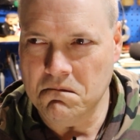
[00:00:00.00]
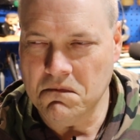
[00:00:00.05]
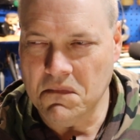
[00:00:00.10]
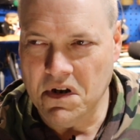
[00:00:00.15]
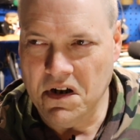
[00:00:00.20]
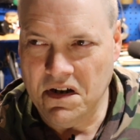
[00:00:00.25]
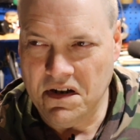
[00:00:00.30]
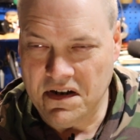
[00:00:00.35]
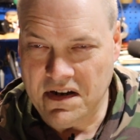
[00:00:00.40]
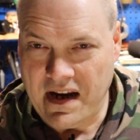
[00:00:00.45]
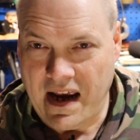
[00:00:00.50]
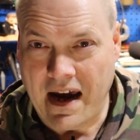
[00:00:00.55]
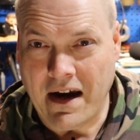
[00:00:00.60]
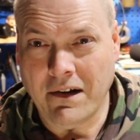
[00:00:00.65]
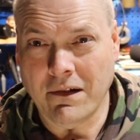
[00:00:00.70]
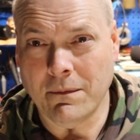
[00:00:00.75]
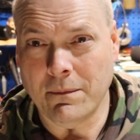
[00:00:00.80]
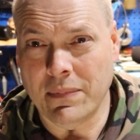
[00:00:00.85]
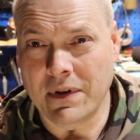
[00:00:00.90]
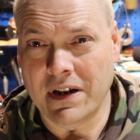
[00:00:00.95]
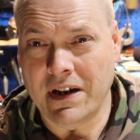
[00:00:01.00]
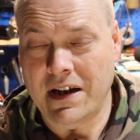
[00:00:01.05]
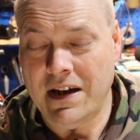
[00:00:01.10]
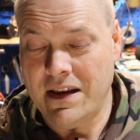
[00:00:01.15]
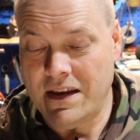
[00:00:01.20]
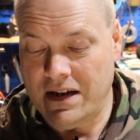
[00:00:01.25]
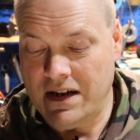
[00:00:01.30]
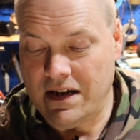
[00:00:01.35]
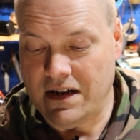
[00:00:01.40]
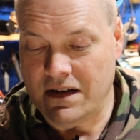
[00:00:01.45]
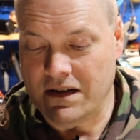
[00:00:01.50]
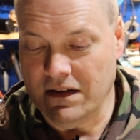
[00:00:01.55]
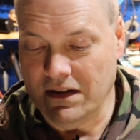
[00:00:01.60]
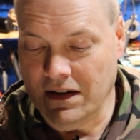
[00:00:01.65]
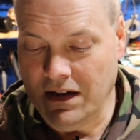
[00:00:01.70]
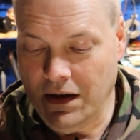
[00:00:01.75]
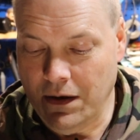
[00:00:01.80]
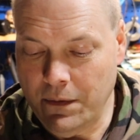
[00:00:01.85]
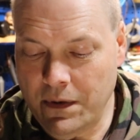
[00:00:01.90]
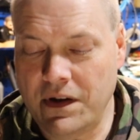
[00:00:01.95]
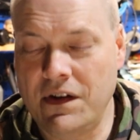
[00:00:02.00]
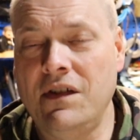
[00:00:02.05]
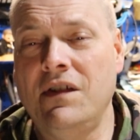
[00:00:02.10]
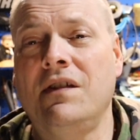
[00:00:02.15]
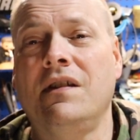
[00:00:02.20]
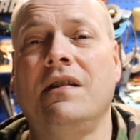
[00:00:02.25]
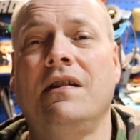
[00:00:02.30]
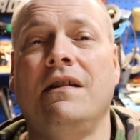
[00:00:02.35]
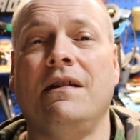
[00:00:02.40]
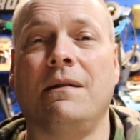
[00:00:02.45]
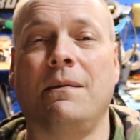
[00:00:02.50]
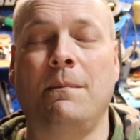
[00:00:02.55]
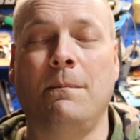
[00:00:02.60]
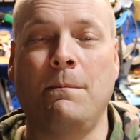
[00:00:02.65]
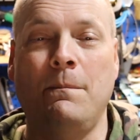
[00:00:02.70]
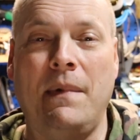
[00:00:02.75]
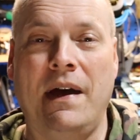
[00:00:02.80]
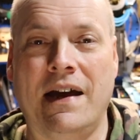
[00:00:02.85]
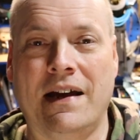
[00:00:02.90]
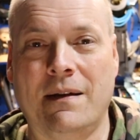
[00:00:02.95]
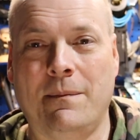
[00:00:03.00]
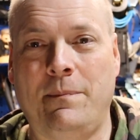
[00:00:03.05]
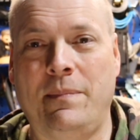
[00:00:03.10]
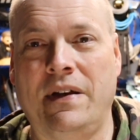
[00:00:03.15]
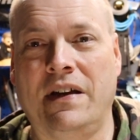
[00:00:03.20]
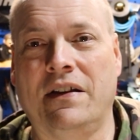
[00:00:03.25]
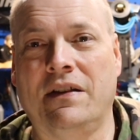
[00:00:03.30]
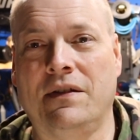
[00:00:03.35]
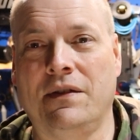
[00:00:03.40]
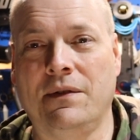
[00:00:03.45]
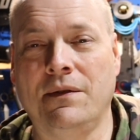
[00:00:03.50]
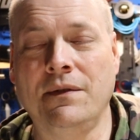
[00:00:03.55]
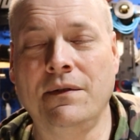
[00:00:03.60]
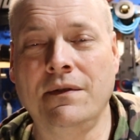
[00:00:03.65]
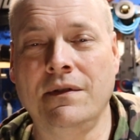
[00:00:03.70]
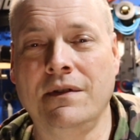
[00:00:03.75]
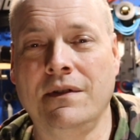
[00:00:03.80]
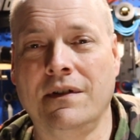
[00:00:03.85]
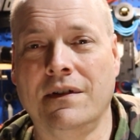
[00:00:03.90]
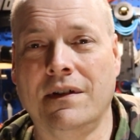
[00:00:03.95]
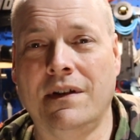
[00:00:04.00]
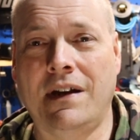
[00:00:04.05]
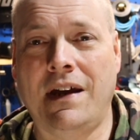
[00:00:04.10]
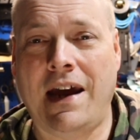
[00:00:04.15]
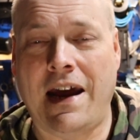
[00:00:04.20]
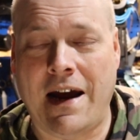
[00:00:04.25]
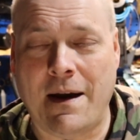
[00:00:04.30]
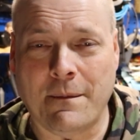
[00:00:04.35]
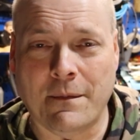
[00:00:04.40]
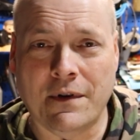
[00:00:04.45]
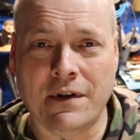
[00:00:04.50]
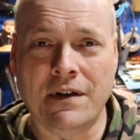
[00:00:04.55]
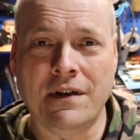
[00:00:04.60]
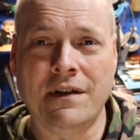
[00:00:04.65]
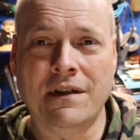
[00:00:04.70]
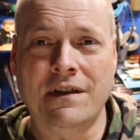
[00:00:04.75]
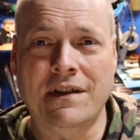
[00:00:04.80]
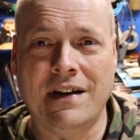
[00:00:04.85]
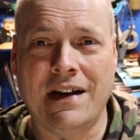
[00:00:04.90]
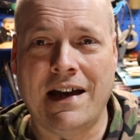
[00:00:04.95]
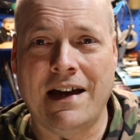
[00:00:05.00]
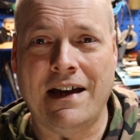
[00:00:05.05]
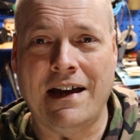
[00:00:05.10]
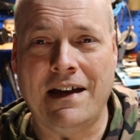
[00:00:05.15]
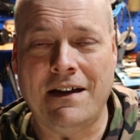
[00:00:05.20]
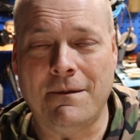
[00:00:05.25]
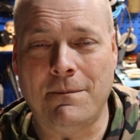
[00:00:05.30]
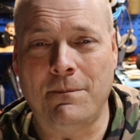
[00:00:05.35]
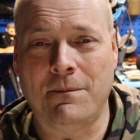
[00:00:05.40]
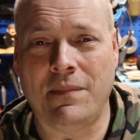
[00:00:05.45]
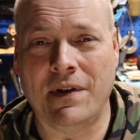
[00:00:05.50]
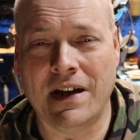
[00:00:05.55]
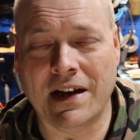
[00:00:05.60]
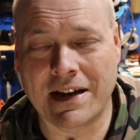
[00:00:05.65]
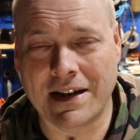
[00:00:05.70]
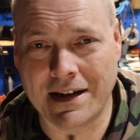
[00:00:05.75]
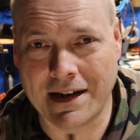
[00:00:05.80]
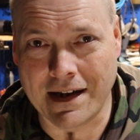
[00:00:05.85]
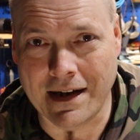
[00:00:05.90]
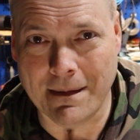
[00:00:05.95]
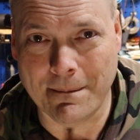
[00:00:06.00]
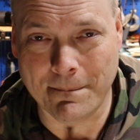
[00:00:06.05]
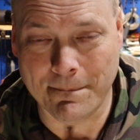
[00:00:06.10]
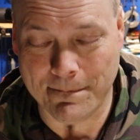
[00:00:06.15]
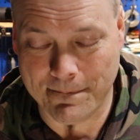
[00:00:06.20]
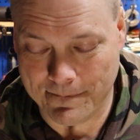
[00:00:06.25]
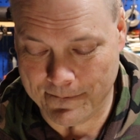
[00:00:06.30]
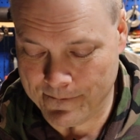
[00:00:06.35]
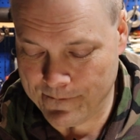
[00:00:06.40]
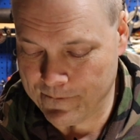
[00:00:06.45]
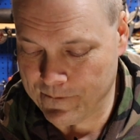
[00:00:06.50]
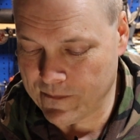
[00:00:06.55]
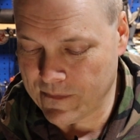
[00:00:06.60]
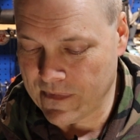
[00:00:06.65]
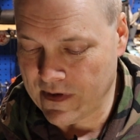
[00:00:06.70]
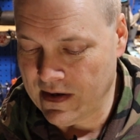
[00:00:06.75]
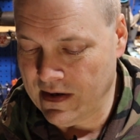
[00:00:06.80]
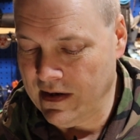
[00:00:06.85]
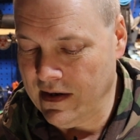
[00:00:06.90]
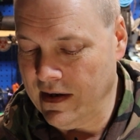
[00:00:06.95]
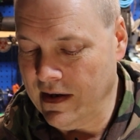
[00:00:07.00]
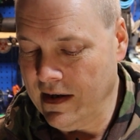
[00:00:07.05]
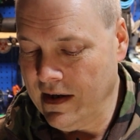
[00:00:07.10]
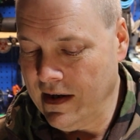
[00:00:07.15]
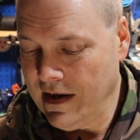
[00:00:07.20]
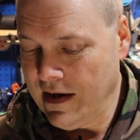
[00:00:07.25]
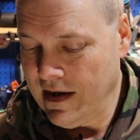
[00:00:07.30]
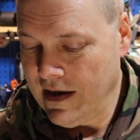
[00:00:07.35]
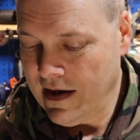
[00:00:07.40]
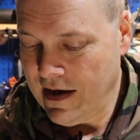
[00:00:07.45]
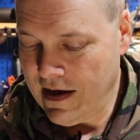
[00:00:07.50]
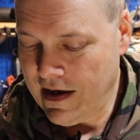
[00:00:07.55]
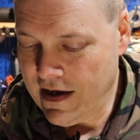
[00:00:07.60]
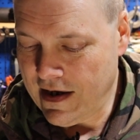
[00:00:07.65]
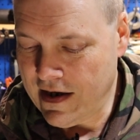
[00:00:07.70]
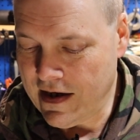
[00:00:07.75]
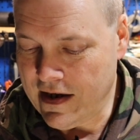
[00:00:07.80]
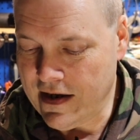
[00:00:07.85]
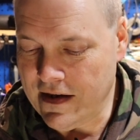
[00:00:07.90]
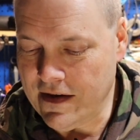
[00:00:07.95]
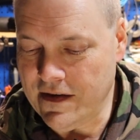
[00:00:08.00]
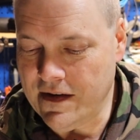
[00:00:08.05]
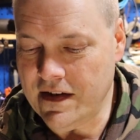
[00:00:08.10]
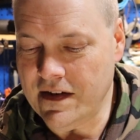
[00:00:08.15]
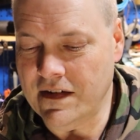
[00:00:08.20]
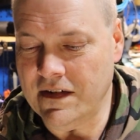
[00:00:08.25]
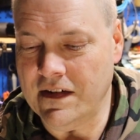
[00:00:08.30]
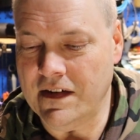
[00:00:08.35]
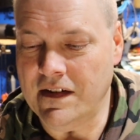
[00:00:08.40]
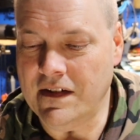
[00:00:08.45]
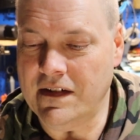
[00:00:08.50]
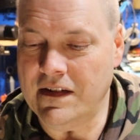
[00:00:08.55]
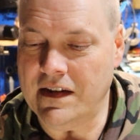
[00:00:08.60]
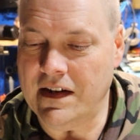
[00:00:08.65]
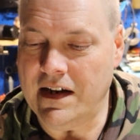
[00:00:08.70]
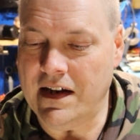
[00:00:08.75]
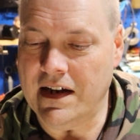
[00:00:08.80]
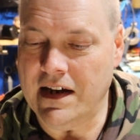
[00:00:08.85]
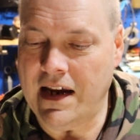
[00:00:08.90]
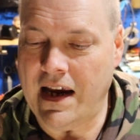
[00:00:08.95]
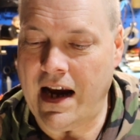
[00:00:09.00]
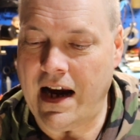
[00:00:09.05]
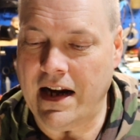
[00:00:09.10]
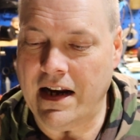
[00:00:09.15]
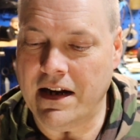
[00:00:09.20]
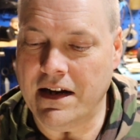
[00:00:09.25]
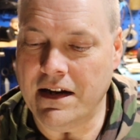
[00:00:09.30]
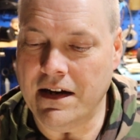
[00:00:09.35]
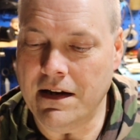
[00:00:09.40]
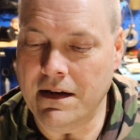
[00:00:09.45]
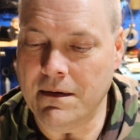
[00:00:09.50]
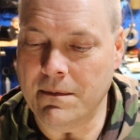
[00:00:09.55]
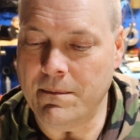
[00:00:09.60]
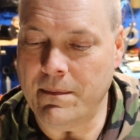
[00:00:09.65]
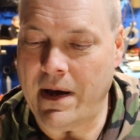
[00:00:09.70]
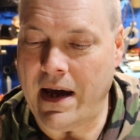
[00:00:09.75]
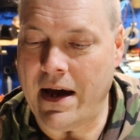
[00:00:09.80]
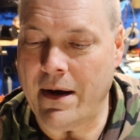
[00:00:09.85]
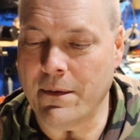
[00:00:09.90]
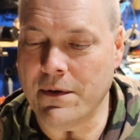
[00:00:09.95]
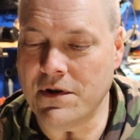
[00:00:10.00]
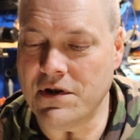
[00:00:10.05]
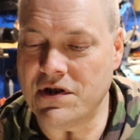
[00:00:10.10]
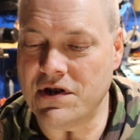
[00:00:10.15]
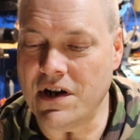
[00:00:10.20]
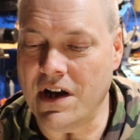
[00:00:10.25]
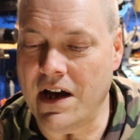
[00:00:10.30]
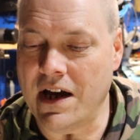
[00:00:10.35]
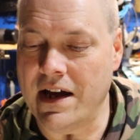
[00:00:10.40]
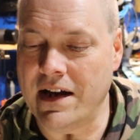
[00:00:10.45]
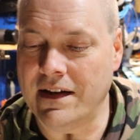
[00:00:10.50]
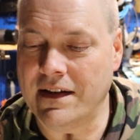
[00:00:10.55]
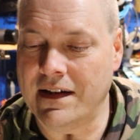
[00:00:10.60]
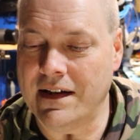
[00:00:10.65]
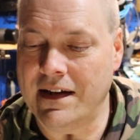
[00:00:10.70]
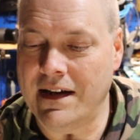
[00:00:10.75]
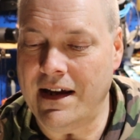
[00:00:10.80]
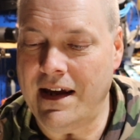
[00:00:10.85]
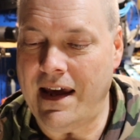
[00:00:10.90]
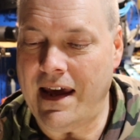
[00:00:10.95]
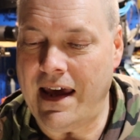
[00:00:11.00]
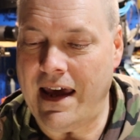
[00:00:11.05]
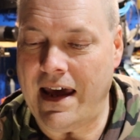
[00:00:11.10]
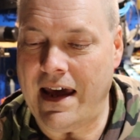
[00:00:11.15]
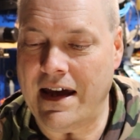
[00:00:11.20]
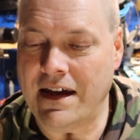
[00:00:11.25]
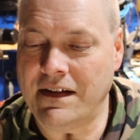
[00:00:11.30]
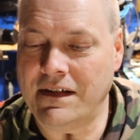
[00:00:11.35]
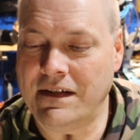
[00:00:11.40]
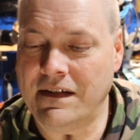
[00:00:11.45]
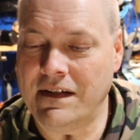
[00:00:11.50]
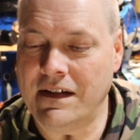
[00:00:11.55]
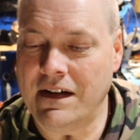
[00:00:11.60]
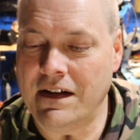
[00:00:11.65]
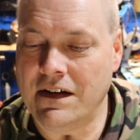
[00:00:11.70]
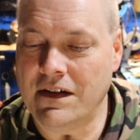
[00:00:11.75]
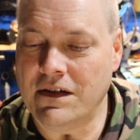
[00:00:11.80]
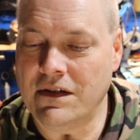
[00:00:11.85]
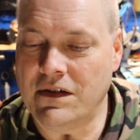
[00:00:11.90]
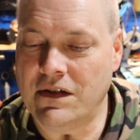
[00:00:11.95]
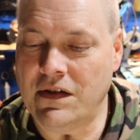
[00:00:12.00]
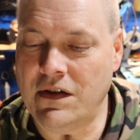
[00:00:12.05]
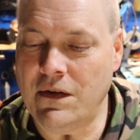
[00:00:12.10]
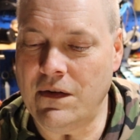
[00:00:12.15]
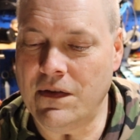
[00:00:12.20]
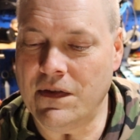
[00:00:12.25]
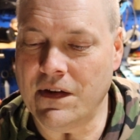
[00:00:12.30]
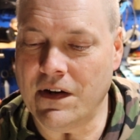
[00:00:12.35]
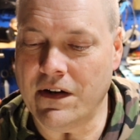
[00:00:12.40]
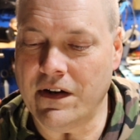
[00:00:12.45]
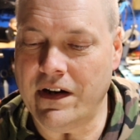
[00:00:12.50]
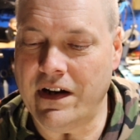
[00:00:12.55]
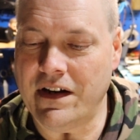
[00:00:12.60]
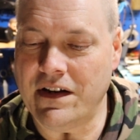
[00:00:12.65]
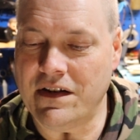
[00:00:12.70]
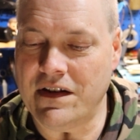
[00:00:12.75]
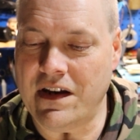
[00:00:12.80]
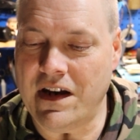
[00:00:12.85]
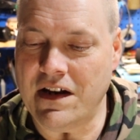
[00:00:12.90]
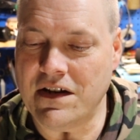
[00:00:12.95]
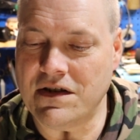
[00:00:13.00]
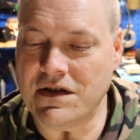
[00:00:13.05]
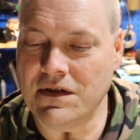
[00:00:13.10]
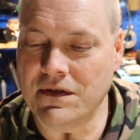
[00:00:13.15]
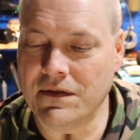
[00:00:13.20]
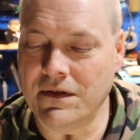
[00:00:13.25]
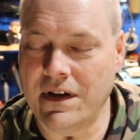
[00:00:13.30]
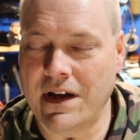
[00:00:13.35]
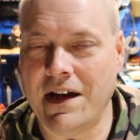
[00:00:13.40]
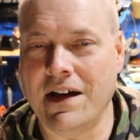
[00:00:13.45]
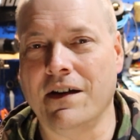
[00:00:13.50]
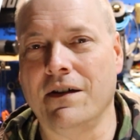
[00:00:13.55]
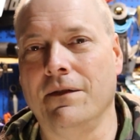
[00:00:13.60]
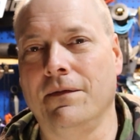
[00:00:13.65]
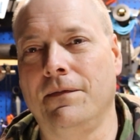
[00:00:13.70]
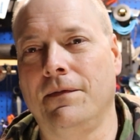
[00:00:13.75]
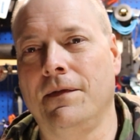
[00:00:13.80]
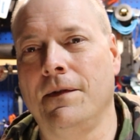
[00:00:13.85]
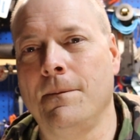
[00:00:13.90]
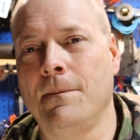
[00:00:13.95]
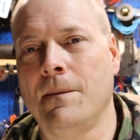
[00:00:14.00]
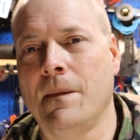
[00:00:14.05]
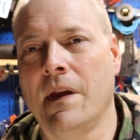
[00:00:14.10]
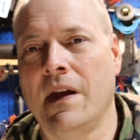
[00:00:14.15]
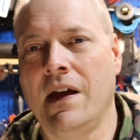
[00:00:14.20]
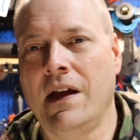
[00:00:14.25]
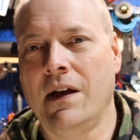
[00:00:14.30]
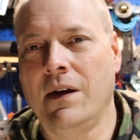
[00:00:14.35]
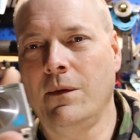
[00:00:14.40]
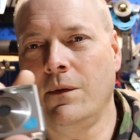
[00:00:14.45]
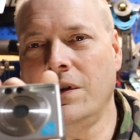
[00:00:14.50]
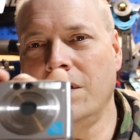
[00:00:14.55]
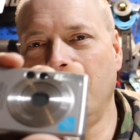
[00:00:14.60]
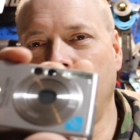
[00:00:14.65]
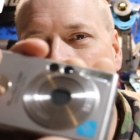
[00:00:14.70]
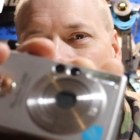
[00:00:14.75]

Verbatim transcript: undoubtedly the lowest megapixel camera that I have picked up. Uh, this is the Canon PowerShot S230 Digital ELPH. What's